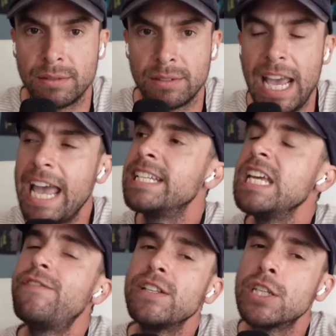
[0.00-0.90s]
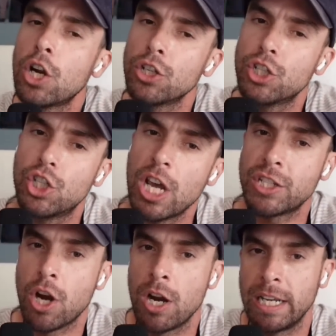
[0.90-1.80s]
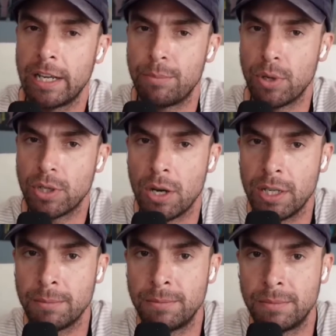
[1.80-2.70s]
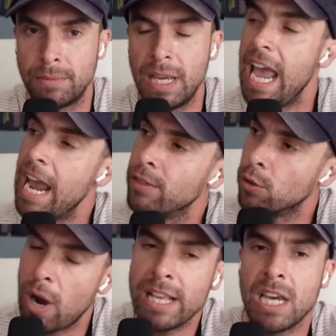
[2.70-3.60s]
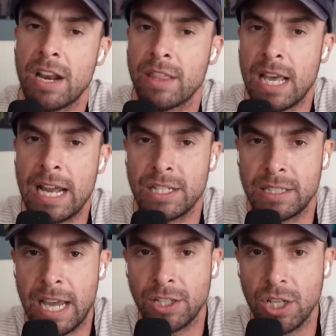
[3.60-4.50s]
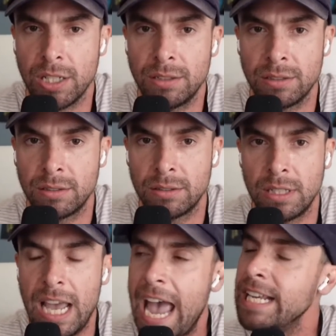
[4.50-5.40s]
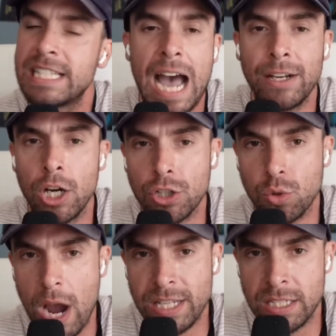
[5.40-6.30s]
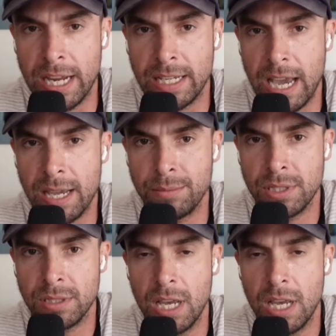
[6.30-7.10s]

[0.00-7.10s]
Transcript: And defenses are just starting to get a book on him. And the right side of the line isn't that good. And he's gotten hurt twice in eight games.